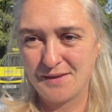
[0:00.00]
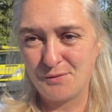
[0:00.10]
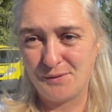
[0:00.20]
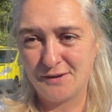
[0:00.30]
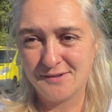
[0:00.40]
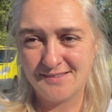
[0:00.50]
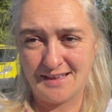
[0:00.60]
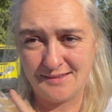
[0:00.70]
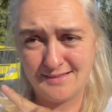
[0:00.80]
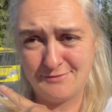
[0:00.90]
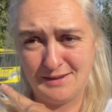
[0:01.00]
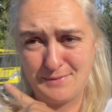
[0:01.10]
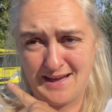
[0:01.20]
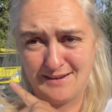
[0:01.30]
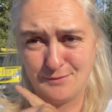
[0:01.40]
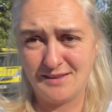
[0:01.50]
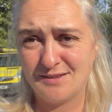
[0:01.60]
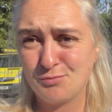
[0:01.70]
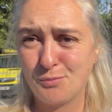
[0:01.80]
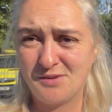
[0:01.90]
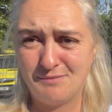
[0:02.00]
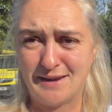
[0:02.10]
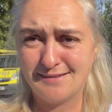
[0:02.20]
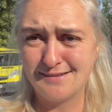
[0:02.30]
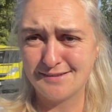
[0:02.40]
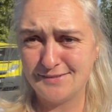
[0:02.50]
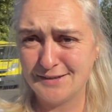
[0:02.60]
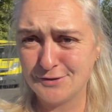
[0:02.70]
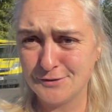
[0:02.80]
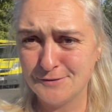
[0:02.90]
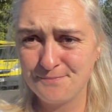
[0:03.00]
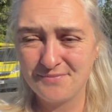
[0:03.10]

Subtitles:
but we noticed that this lovely man with his property maintenance vehicle